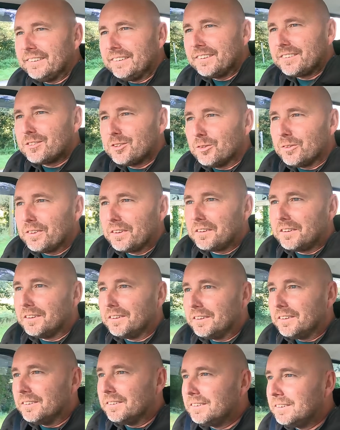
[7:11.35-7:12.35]
That's not the
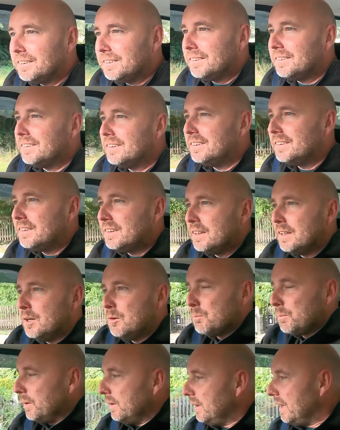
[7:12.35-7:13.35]
car.
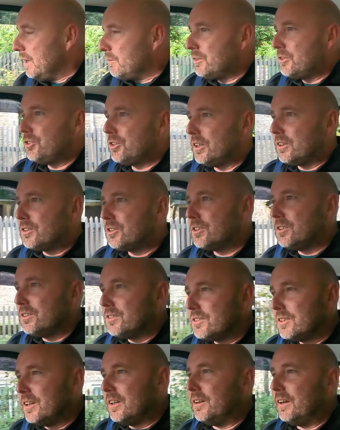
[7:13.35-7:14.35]
Pulling out of a junction.
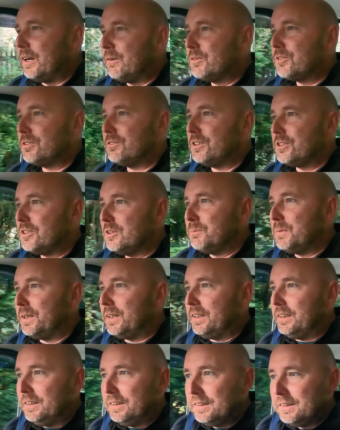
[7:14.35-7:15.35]
So how was the original
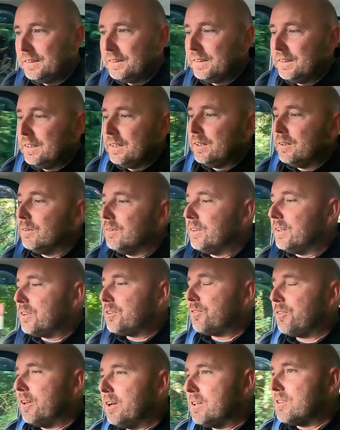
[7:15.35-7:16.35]
Mini? Well,
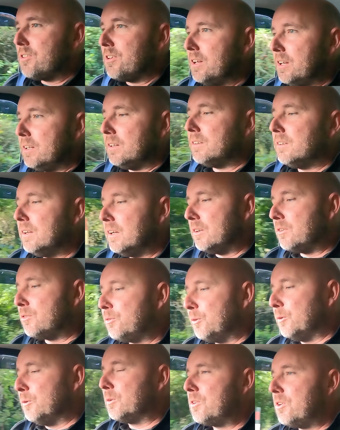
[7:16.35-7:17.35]
that's 30, that's
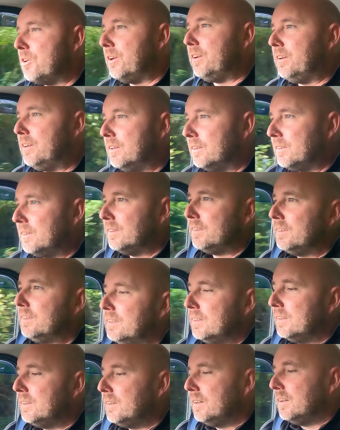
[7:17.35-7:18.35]
40.
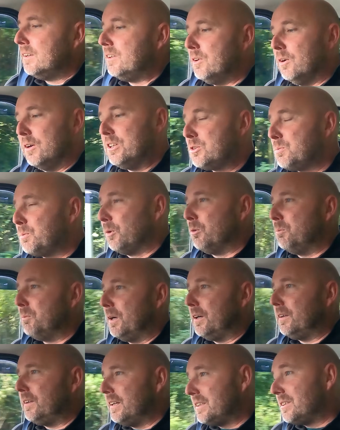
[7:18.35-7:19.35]
Not in sport
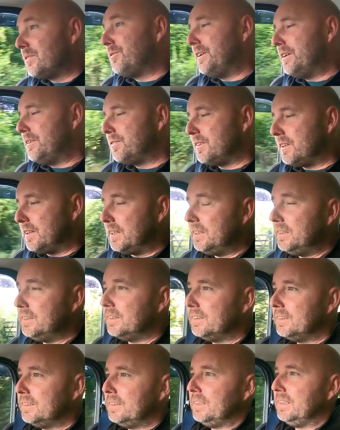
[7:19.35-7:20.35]
mode, that's 50.
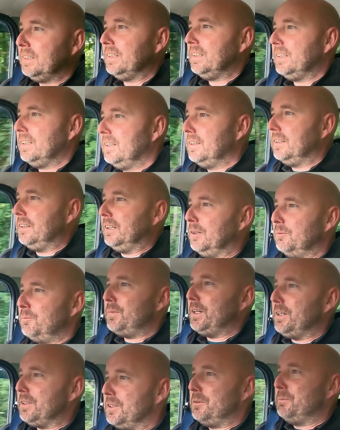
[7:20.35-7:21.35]
Yep,
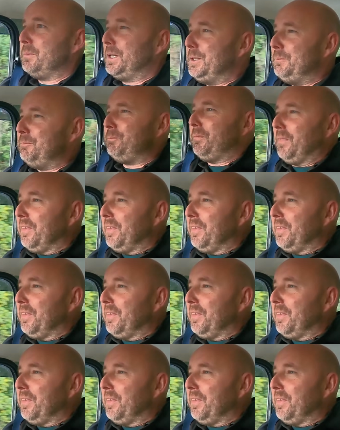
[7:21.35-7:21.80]
that'll do me.